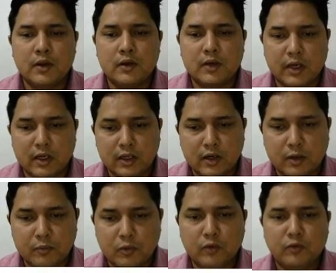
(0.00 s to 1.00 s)
taking the
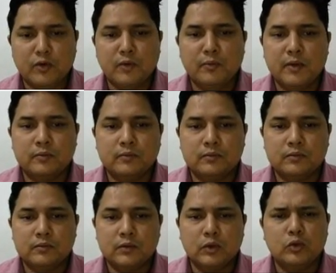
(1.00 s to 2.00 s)
report from them
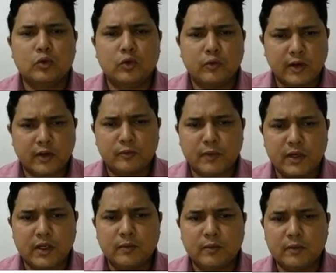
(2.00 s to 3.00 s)
through various
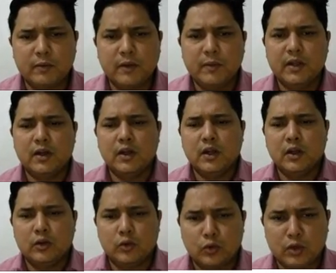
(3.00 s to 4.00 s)
medium. It may be the
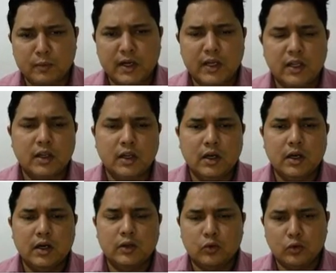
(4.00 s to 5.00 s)
through the meeting,
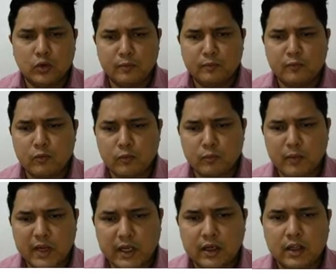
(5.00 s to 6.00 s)
through the
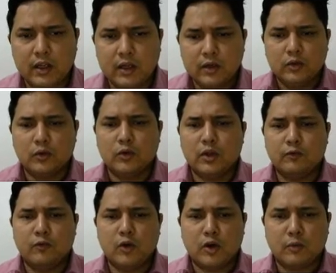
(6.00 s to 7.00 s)
mail, through the
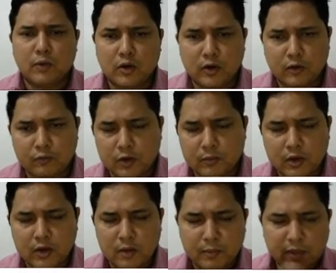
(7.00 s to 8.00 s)
formal or
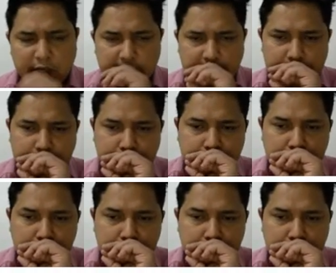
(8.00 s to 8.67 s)
informal communication.